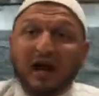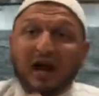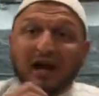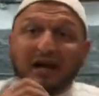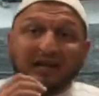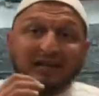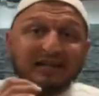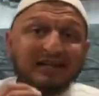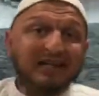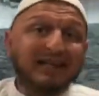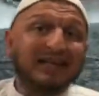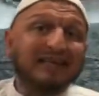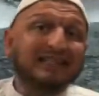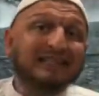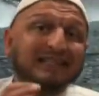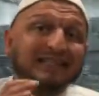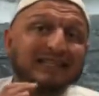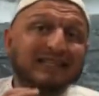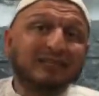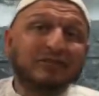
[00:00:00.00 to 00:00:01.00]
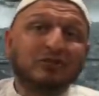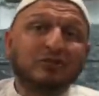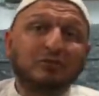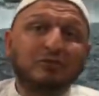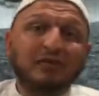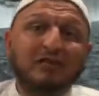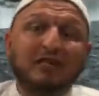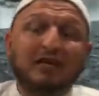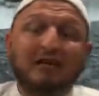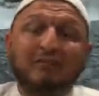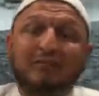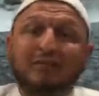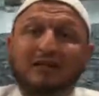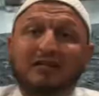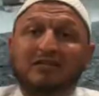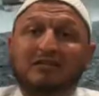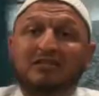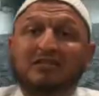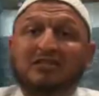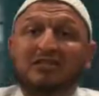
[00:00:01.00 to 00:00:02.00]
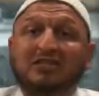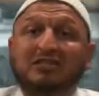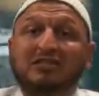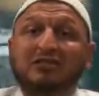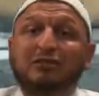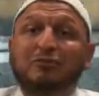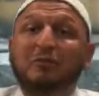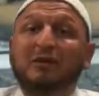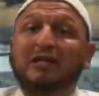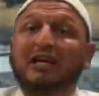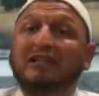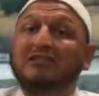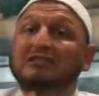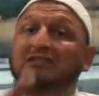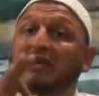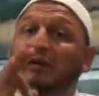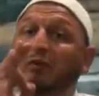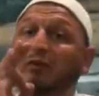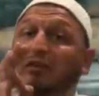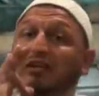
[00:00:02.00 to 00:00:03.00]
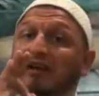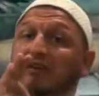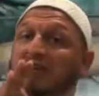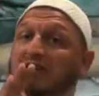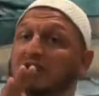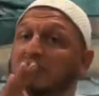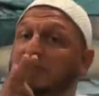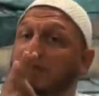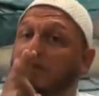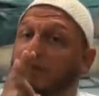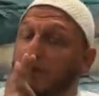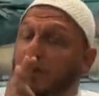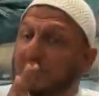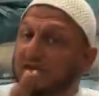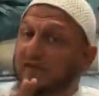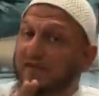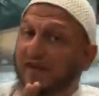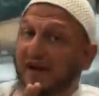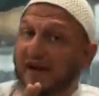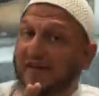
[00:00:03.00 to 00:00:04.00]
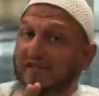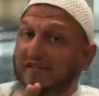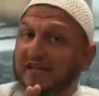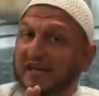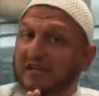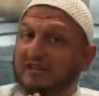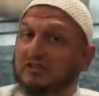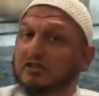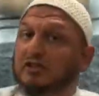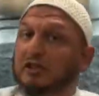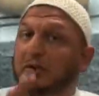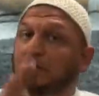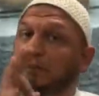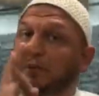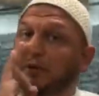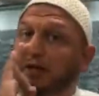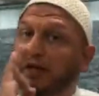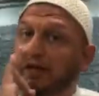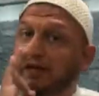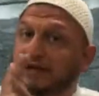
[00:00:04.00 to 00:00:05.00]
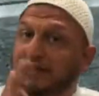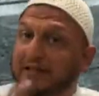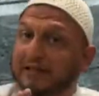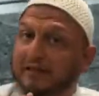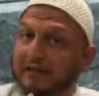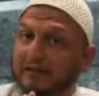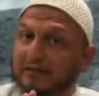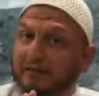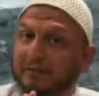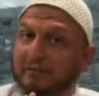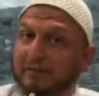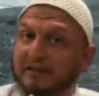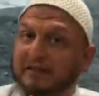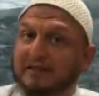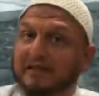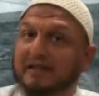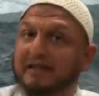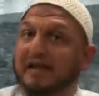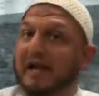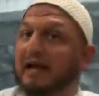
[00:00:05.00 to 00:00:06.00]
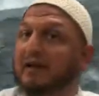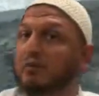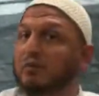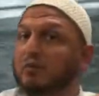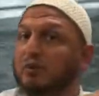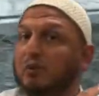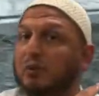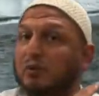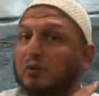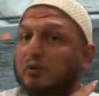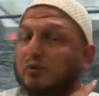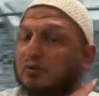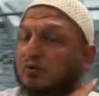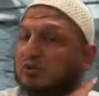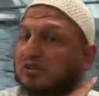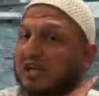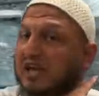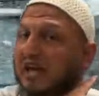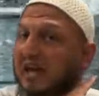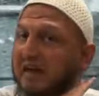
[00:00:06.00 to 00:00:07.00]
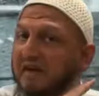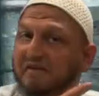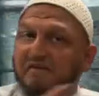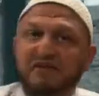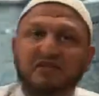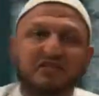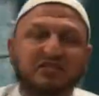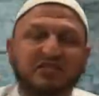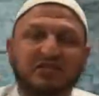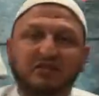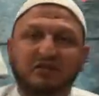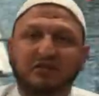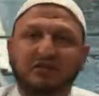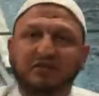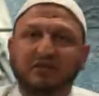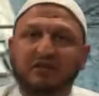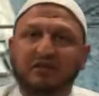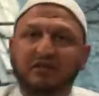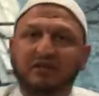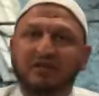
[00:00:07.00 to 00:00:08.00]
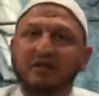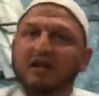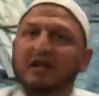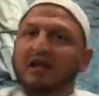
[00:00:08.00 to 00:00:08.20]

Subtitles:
It needs to be done, brothers and sisters, because they will give us 45 days. They'll put a lien on the building and we will lose every single thing.